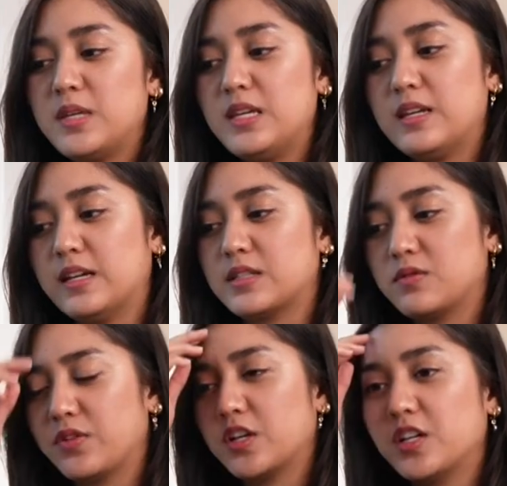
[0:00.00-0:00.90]
me,
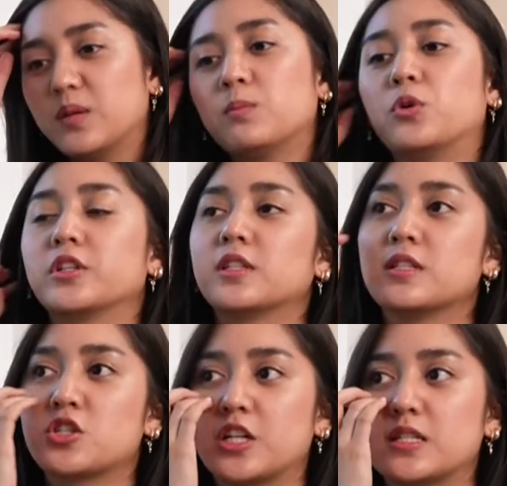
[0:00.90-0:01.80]
yes, very
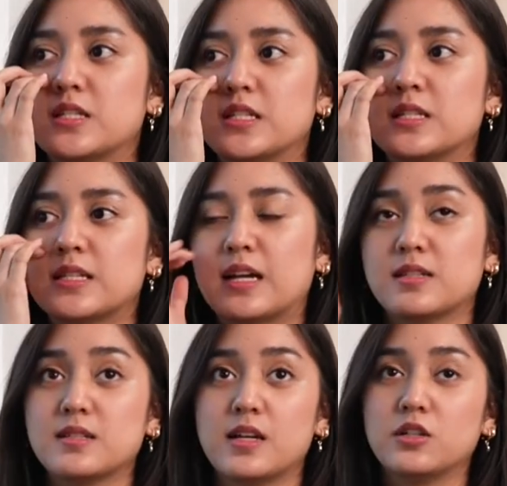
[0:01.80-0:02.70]
important siya since
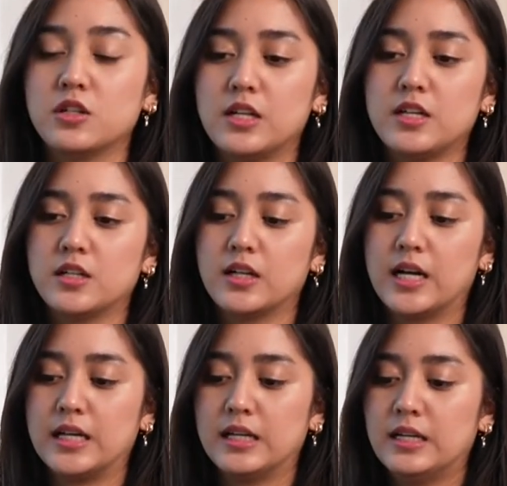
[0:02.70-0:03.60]
as I said earlier
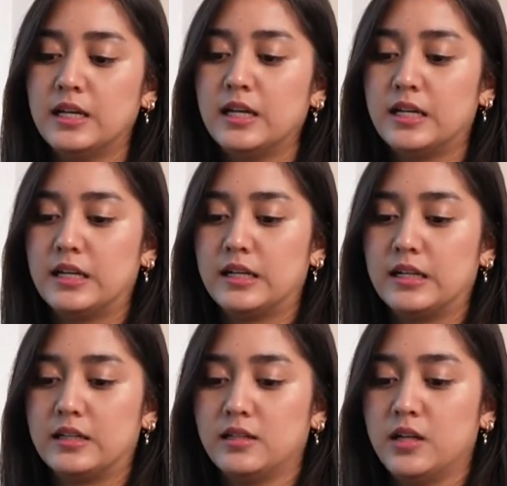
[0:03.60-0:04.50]
nga
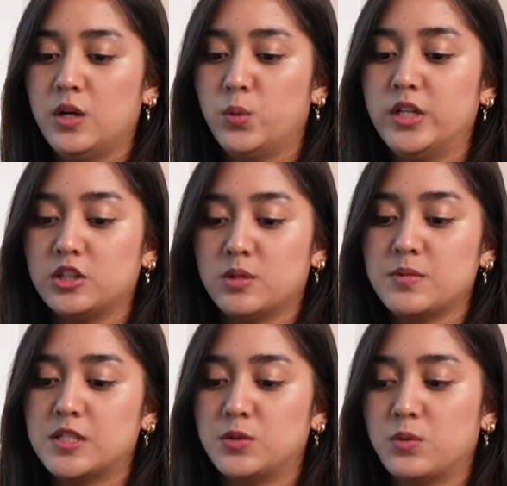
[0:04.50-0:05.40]
na when it
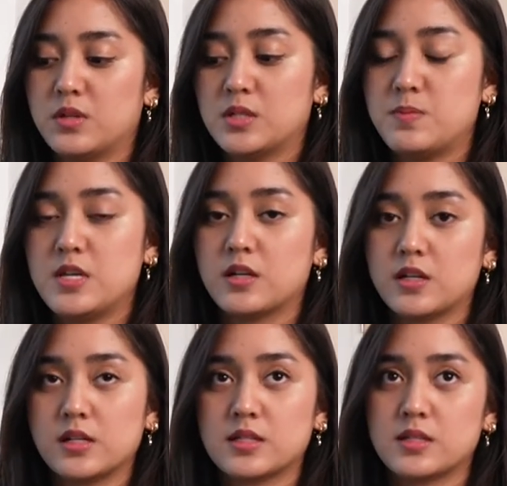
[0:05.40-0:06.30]
comes to the
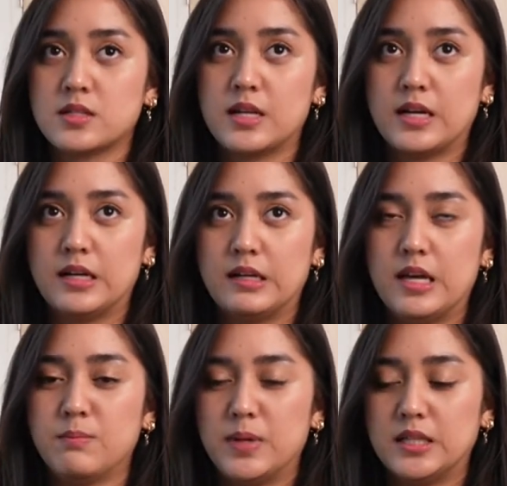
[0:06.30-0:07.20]
speakers na
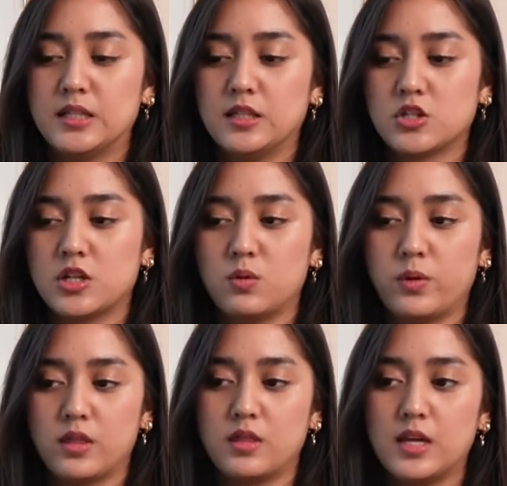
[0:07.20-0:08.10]
embedded na siya
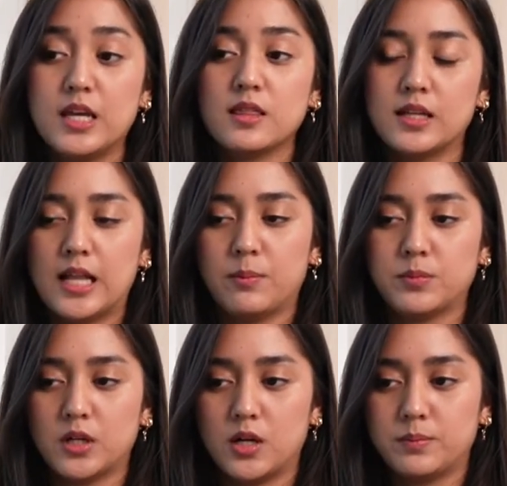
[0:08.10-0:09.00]
within the
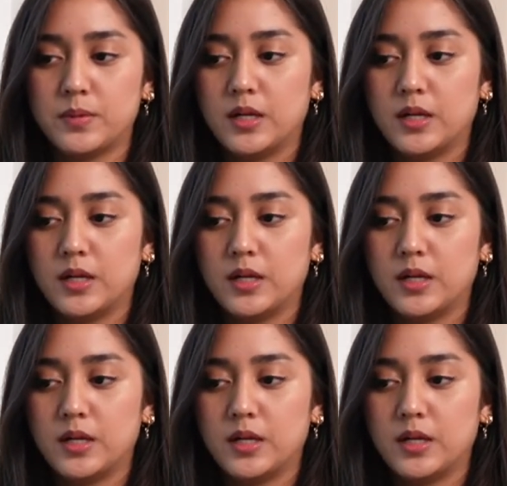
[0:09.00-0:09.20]
laptop,